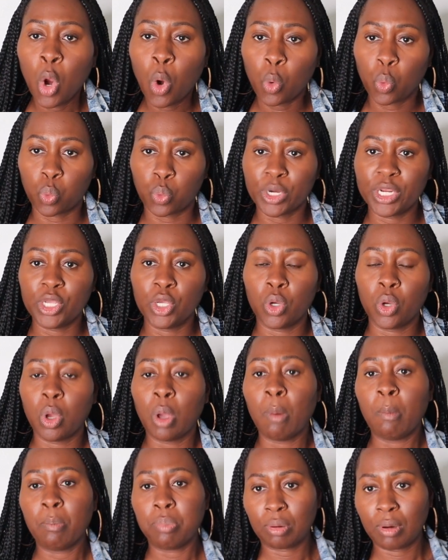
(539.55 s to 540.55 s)
real
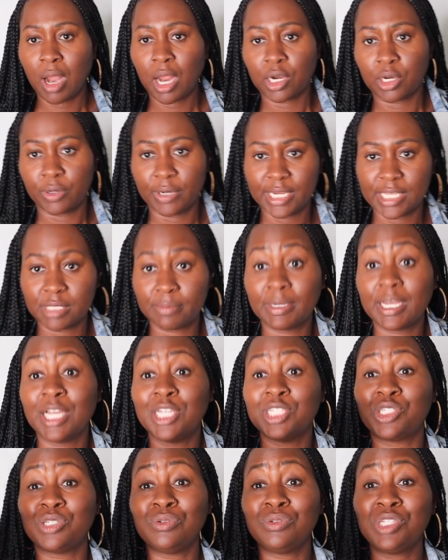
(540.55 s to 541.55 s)
progress,
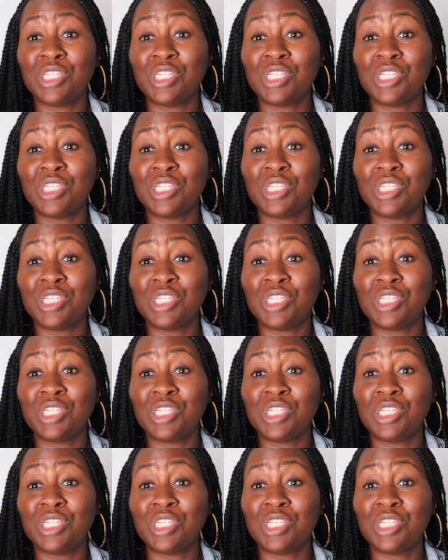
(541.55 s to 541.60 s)
because you